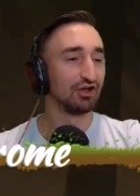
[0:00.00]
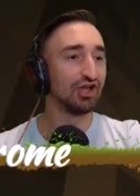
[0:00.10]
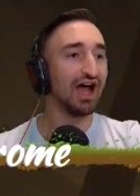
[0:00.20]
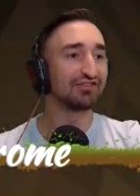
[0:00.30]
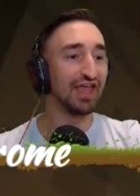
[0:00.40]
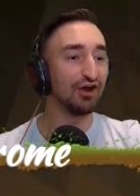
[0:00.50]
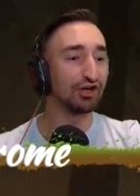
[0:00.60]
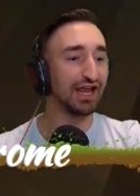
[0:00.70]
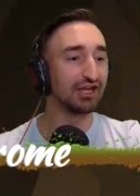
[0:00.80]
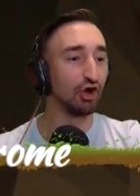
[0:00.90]
Guys, they are
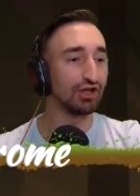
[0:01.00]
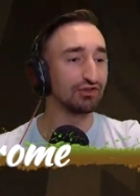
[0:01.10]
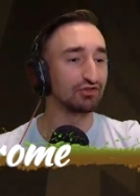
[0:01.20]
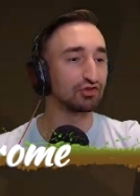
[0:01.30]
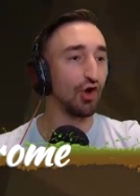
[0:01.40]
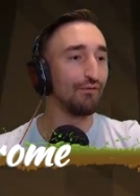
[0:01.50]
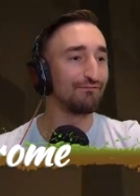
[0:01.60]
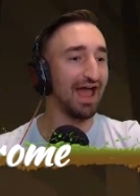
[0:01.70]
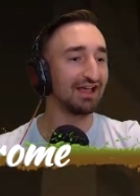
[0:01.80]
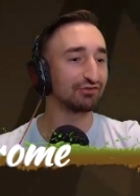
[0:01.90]
getting cookies so
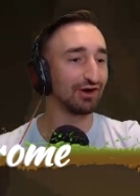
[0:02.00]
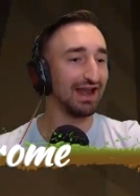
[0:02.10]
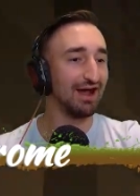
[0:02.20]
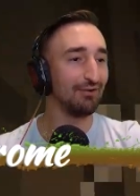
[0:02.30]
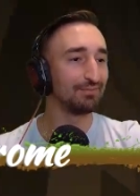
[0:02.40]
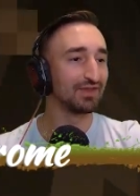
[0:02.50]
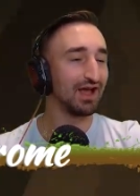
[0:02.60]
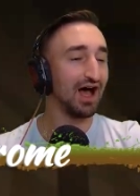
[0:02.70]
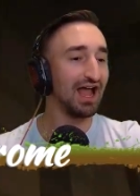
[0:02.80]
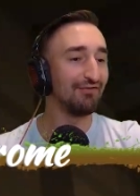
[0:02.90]
fast right now.
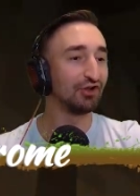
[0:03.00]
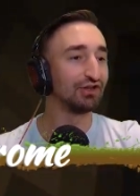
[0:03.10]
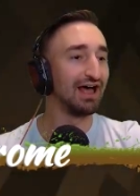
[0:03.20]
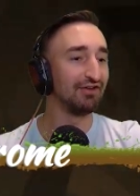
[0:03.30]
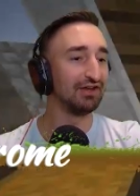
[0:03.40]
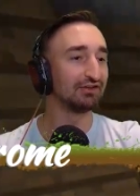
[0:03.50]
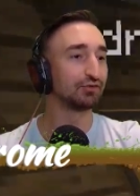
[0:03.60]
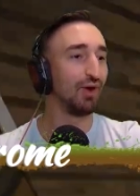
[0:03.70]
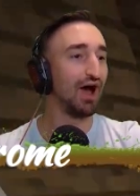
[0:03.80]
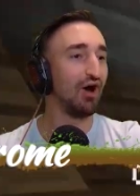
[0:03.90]
I have 11,
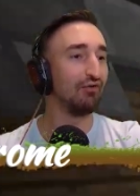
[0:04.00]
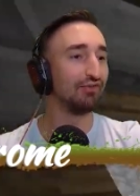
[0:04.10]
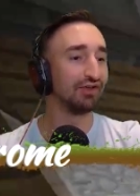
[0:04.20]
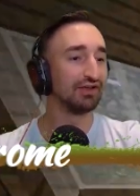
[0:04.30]
12. All, cookies.